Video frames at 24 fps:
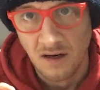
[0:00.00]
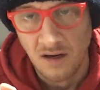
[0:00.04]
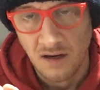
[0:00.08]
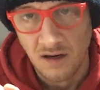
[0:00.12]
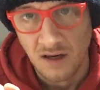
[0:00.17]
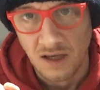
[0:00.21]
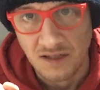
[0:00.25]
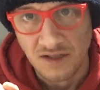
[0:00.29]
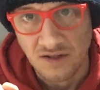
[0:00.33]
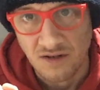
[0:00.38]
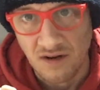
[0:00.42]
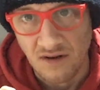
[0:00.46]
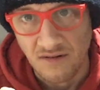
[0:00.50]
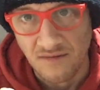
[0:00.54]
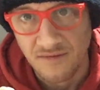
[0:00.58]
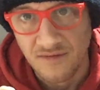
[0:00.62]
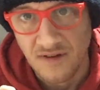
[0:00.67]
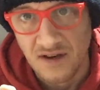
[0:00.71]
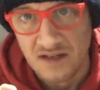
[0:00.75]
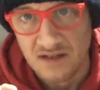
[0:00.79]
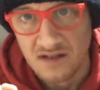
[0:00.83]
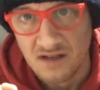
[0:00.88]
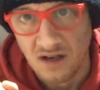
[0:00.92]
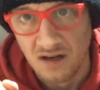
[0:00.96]
a giant
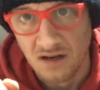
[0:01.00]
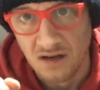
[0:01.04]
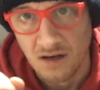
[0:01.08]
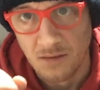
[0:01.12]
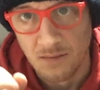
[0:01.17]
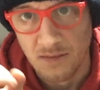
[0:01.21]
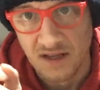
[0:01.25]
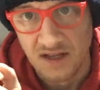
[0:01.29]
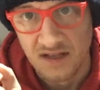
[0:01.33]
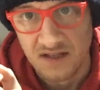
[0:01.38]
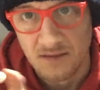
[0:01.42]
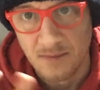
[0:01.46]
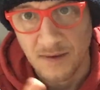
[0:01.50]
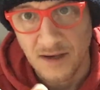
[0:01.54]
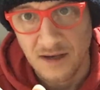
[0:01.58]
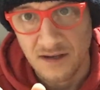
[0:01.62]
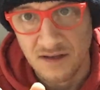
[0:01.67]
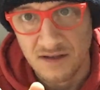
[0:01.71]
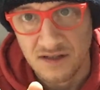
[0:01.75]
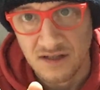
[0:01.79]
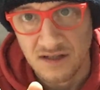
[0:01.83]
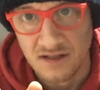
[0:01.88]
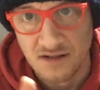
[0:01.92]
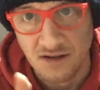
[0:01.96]
face hugger, but that's about
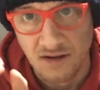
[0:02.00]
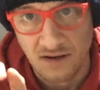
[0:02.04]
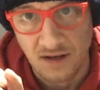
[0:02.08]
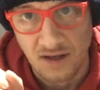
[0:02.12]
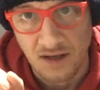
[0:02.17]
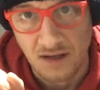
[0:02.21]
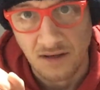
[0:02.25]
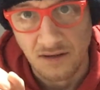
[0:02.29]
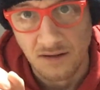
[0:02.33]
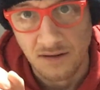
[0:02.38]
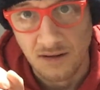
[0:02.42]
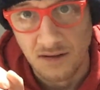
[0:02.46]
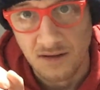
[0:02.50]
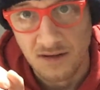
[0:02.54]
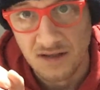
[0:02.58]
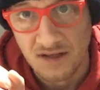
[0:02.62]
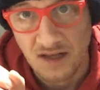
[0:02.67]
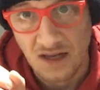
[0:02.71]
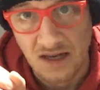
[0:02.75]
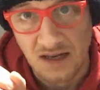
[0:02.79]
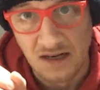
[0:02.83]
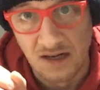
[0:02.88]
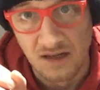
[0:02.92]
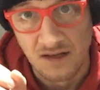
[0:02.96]
as exciting as the
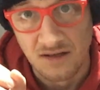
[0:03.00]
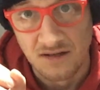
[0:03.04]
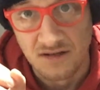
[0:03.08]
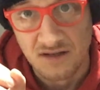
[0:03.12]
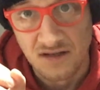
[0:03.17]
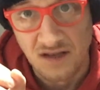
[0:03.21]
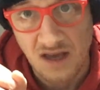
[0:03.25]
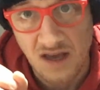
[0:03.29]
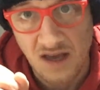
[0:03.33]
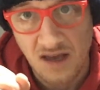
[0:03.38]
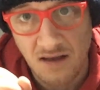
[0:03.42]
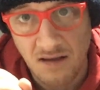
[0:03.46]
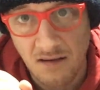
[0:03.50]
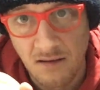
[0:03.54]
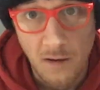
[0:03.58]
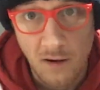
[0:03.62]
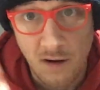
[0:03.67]
aliens get.